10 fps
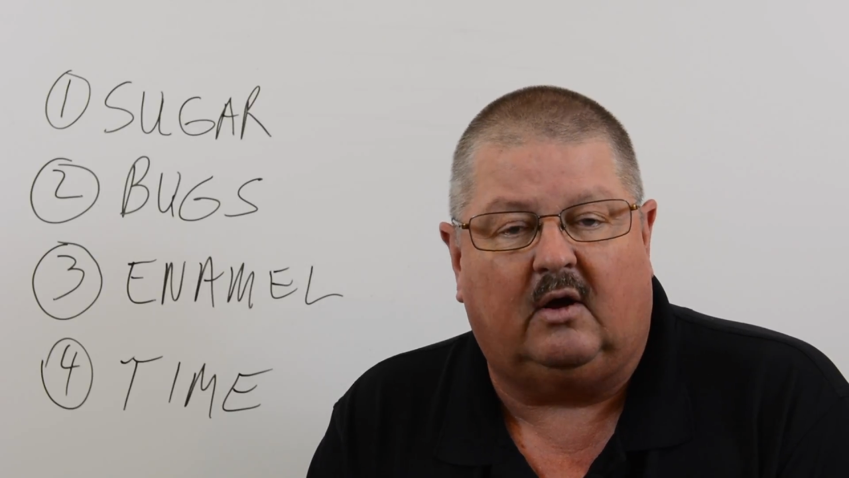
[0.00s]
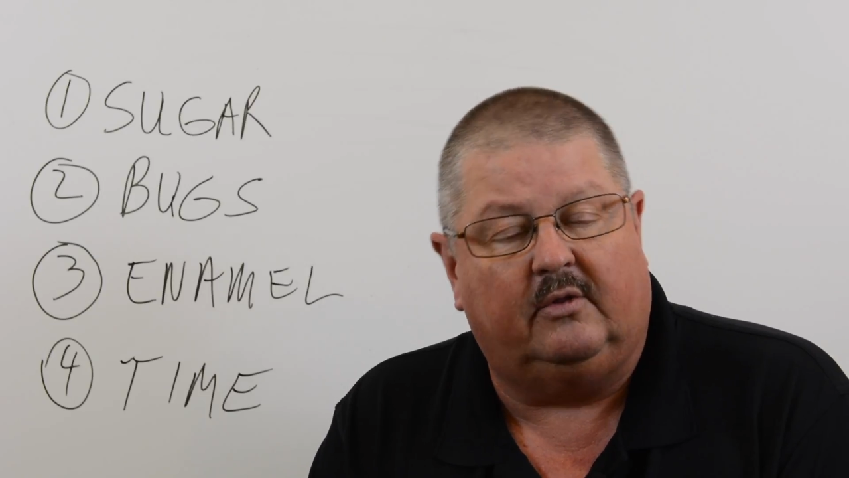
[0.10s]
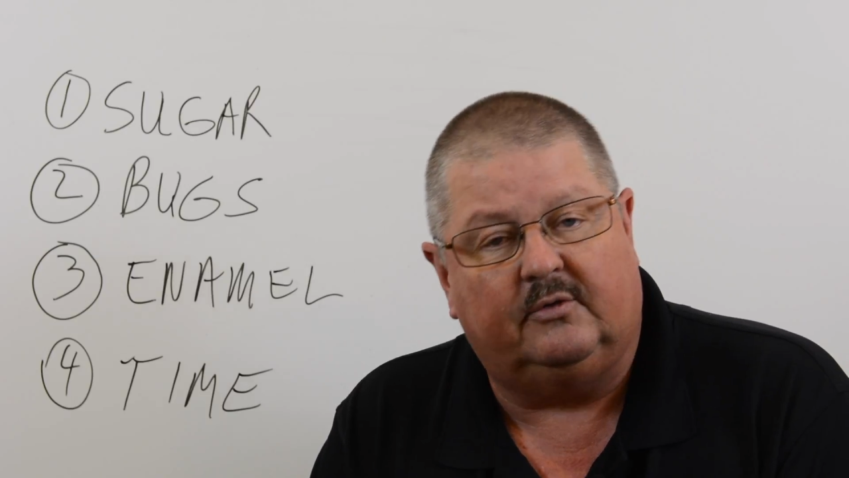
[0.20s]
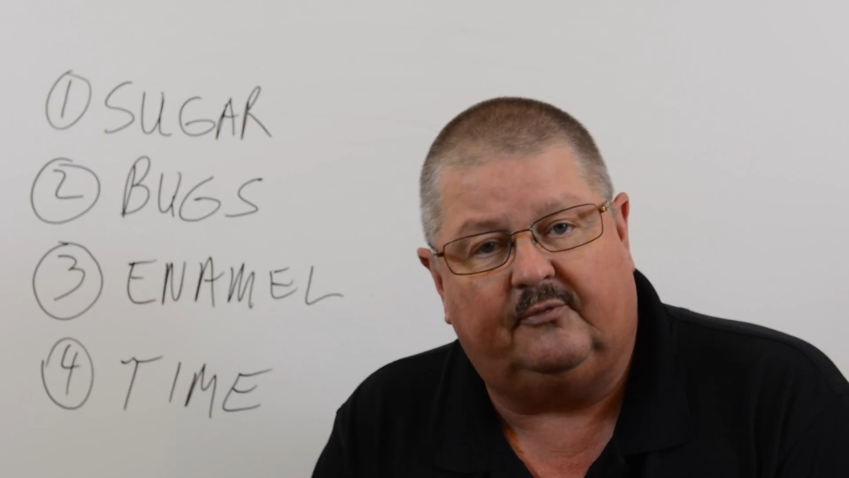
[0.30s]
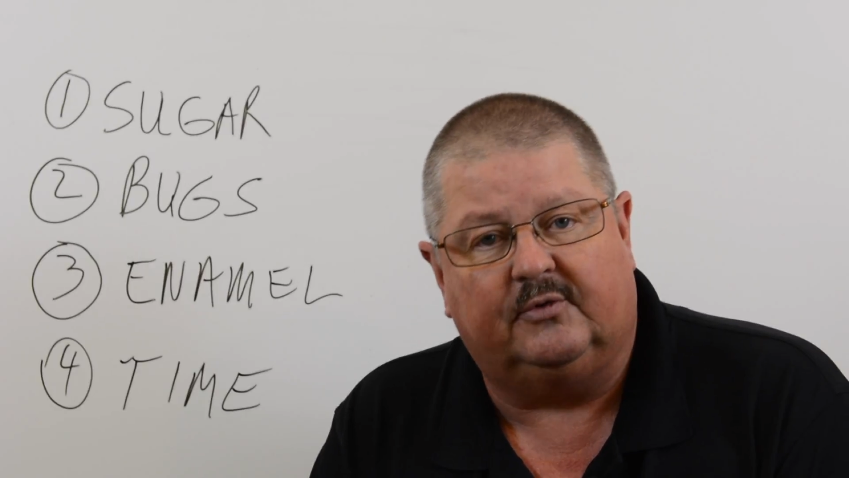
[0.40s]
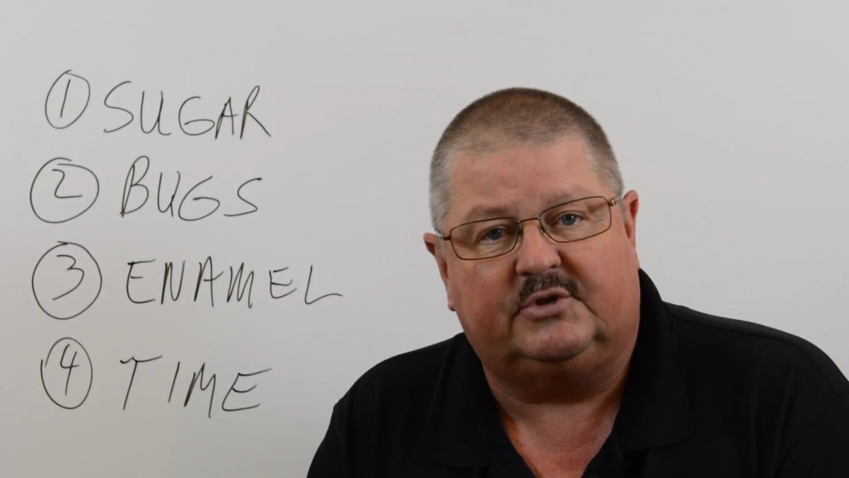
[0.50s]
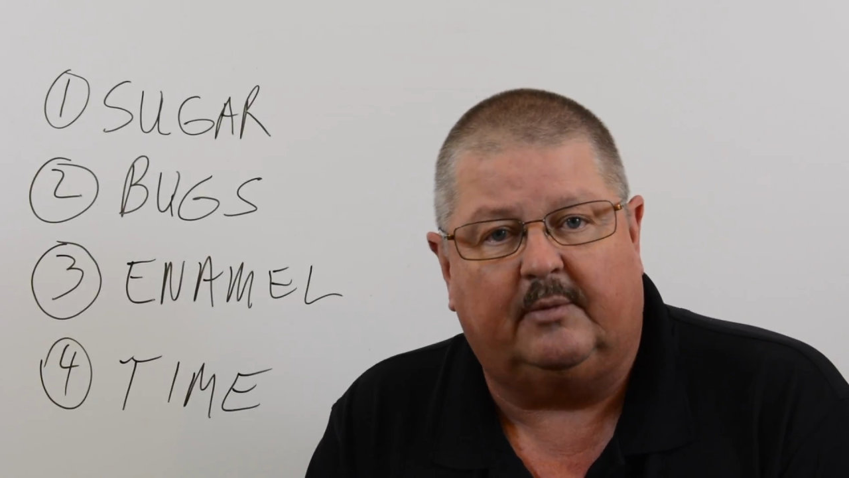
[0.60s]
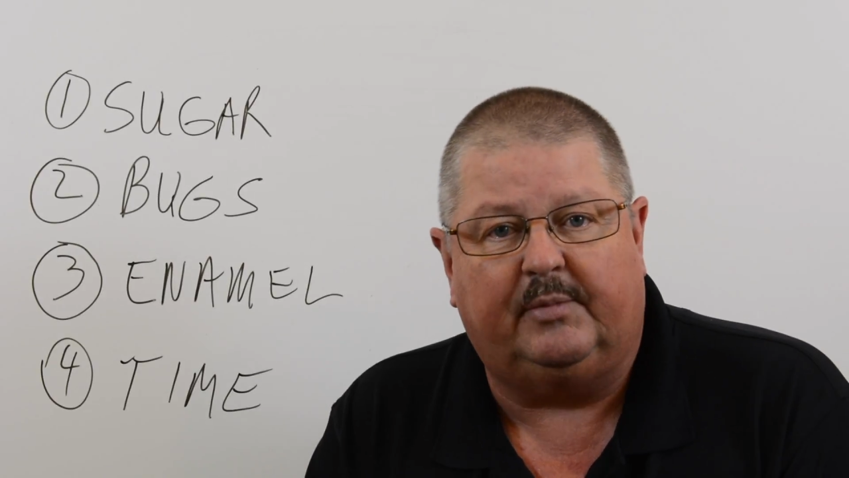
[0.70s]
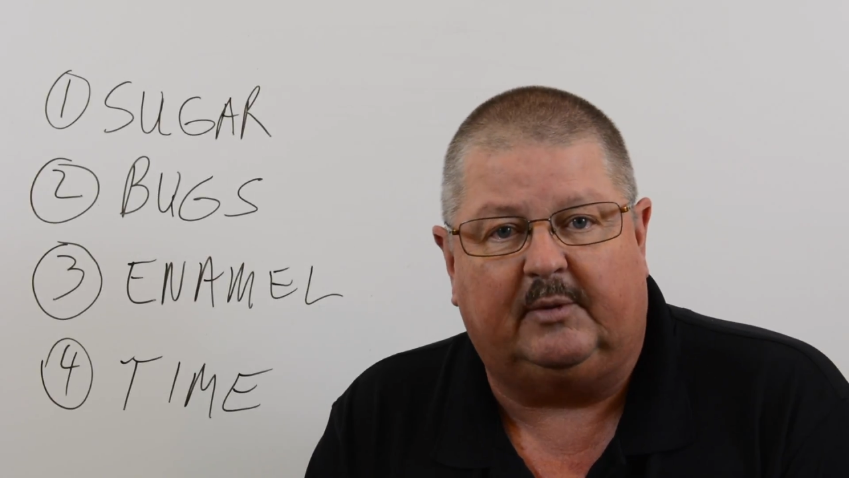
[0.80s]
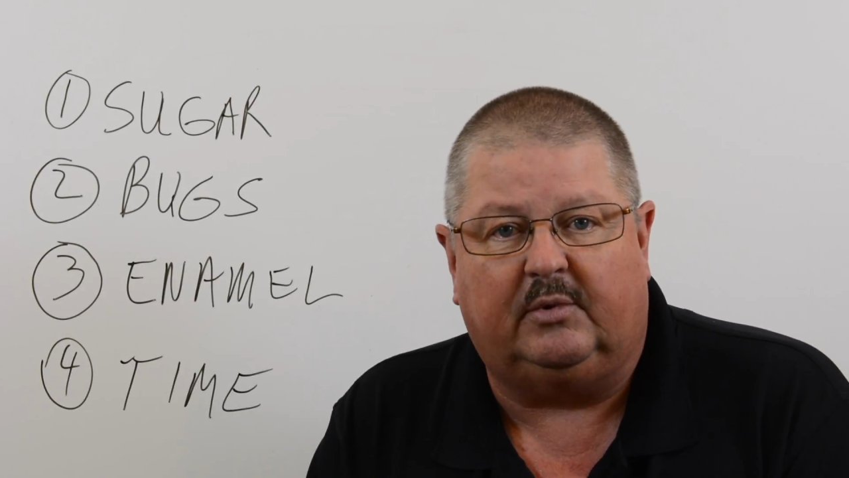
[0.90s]
although for
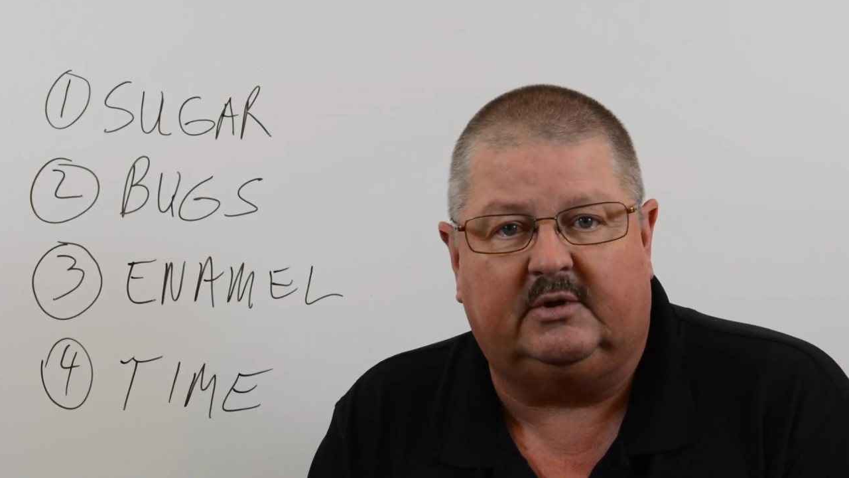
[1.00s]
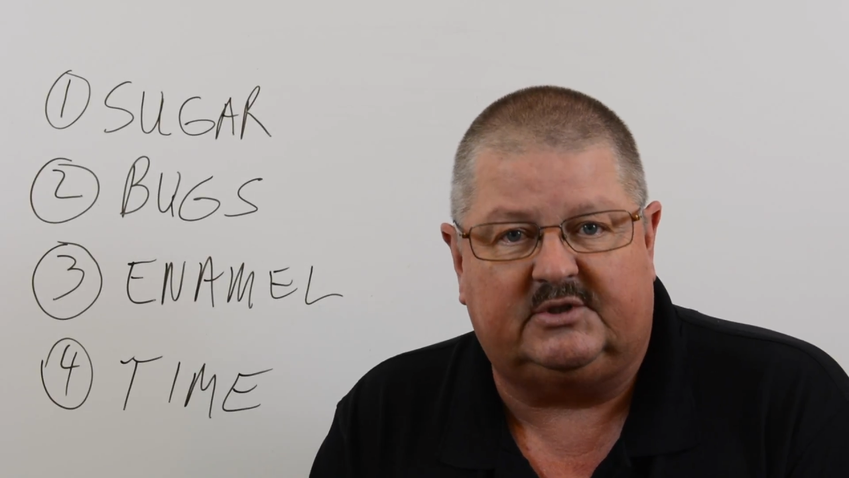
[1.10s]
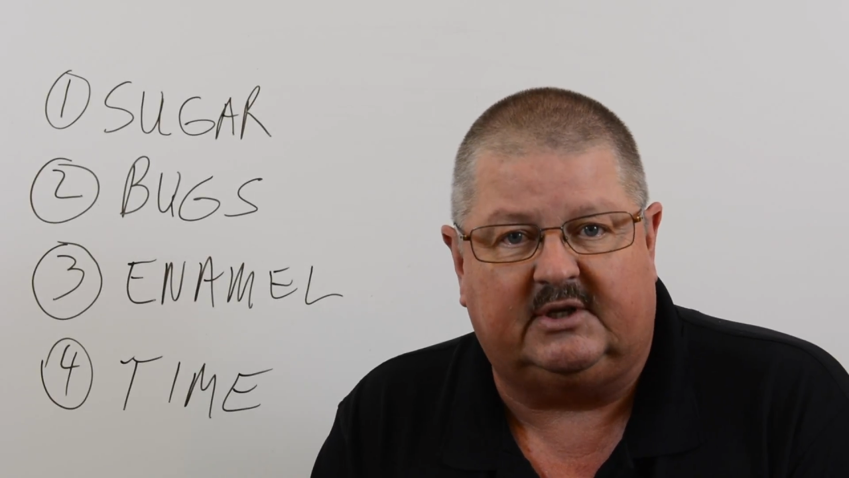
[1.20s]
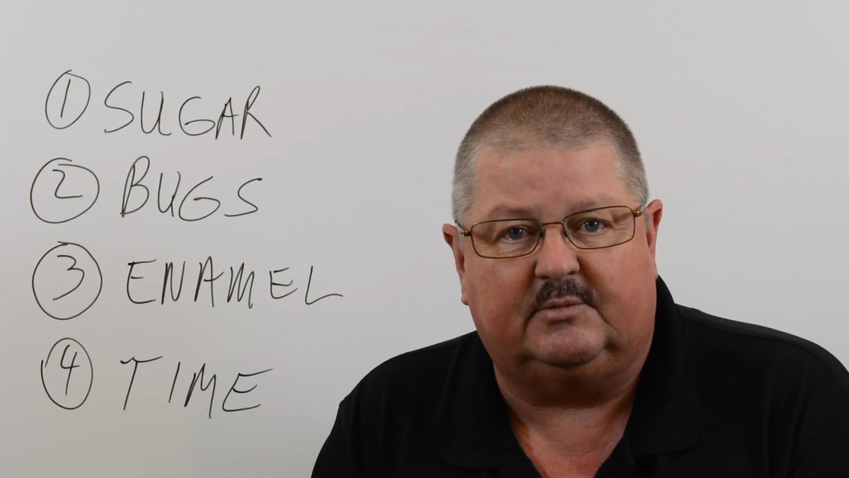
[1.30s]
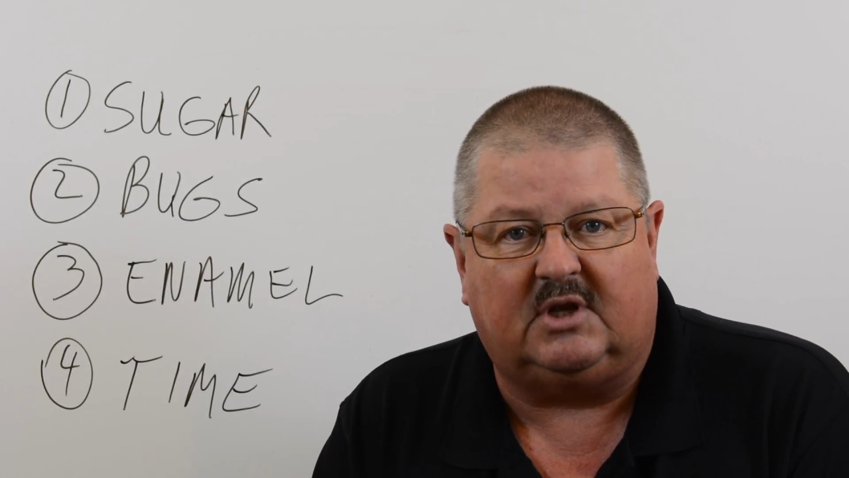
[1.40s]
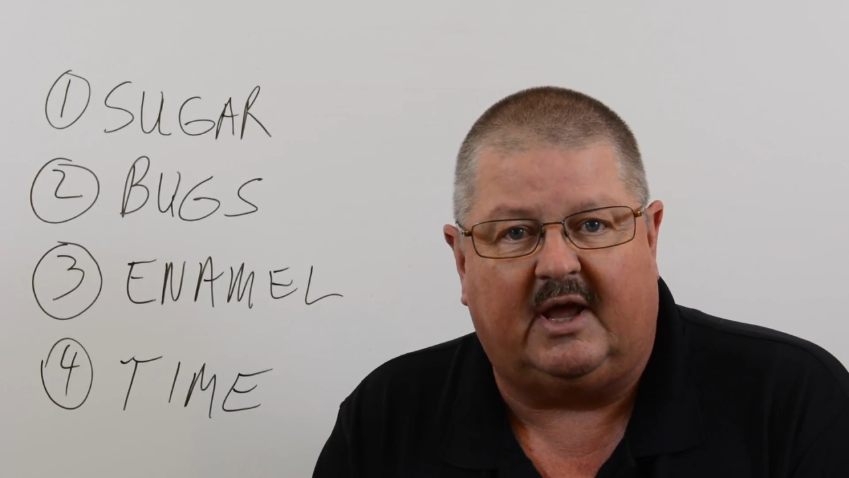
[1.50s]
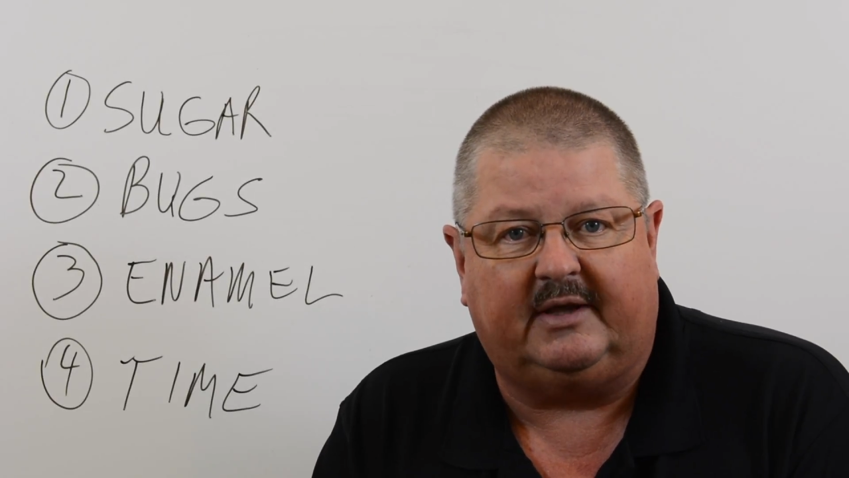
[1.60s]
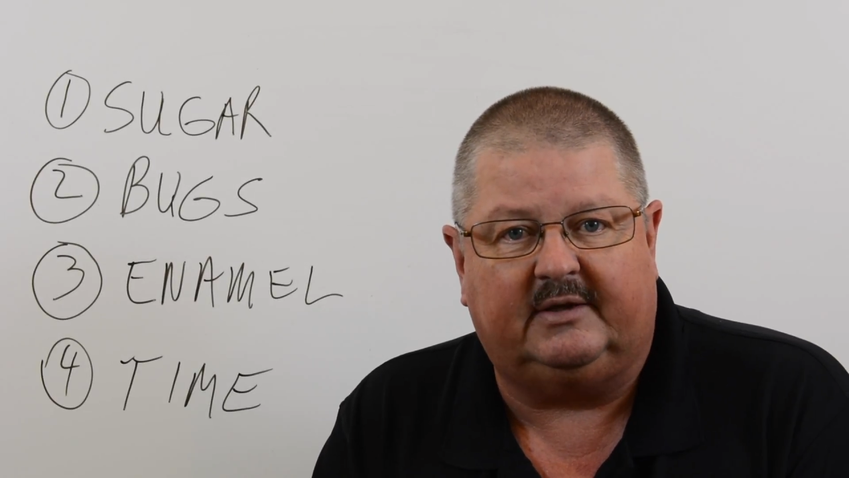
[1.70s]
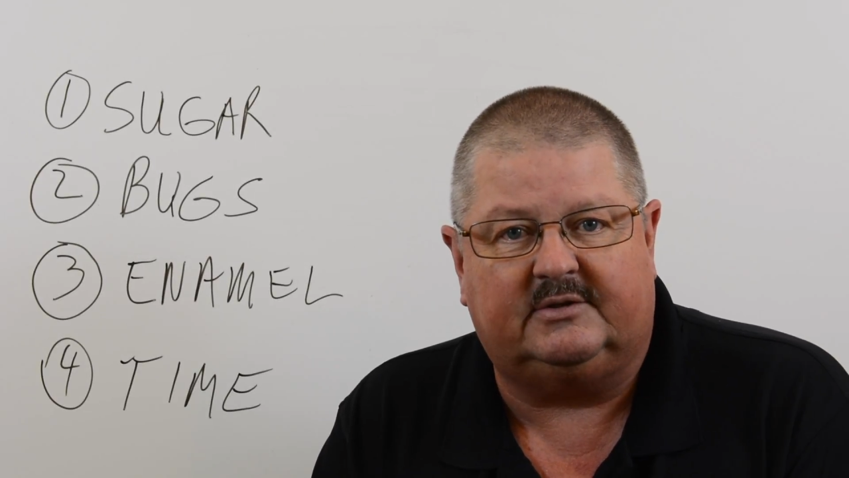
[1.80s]
some people it seems like